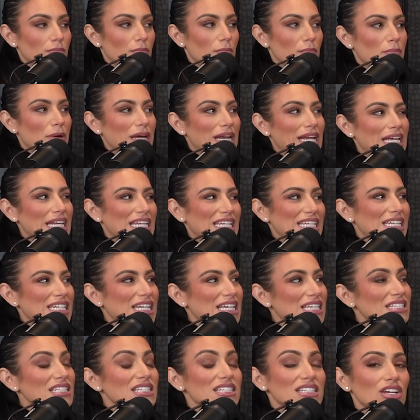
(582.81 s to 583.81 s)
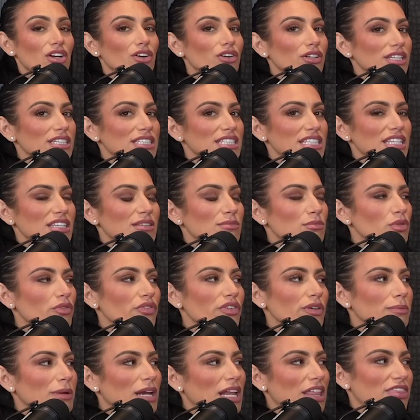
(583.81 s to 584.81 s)
but I didn't necessarily see them
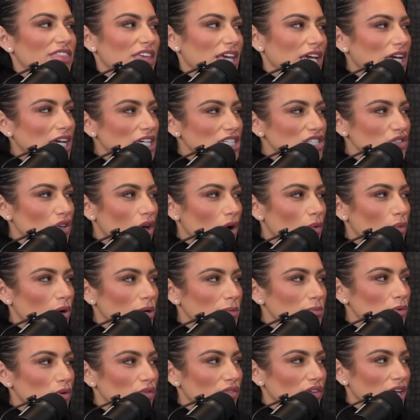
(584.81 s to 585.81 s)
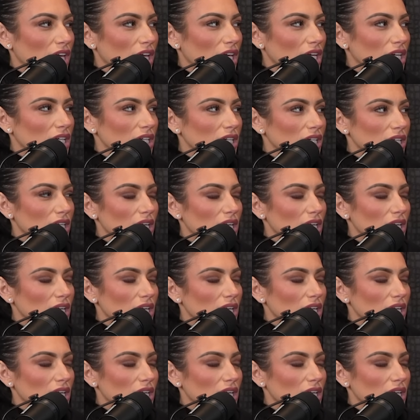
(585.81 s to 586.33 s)
moving, but I think I saw one moving,